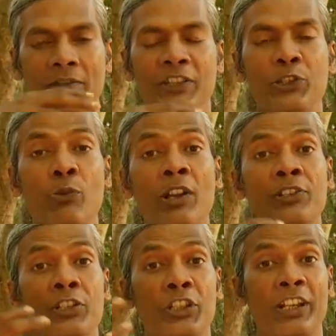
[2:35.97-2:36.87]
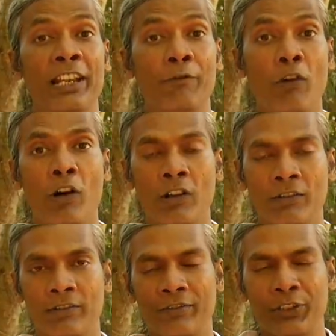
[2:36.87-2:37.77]
which wants us to
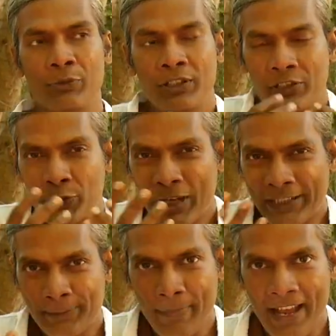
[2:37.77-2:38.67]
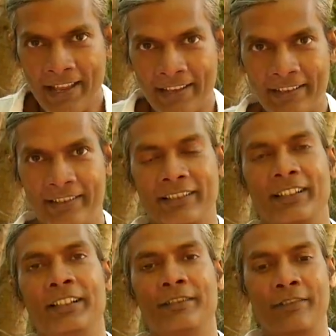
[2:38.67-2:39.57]
evolve, which wants us to expand
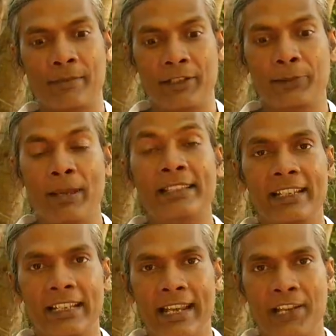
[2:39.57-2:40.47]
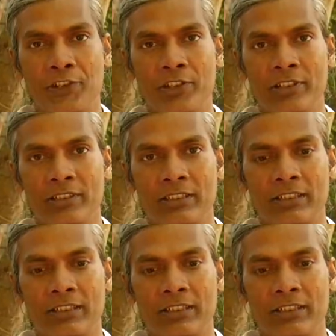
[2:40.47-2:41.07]
from this basic nature.